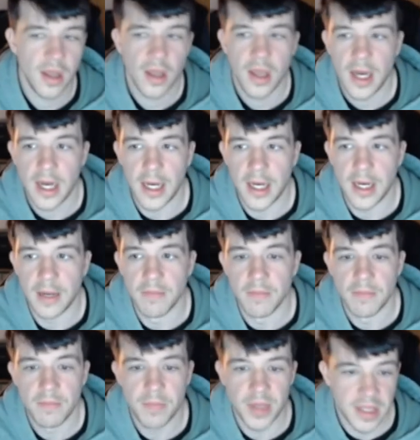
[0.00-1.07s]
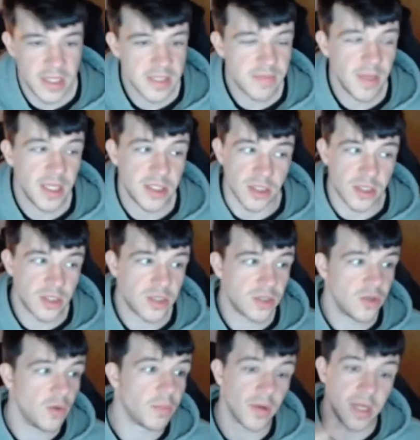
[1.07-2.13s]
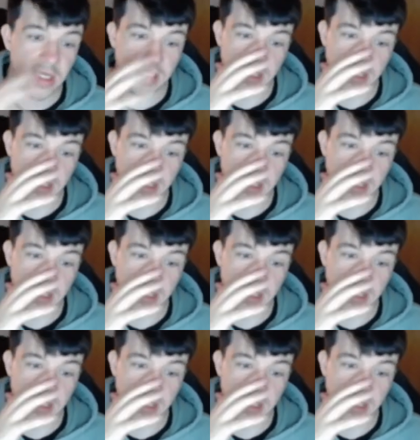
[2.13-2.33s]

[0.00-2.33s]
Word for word: Um, but this makes it super easy to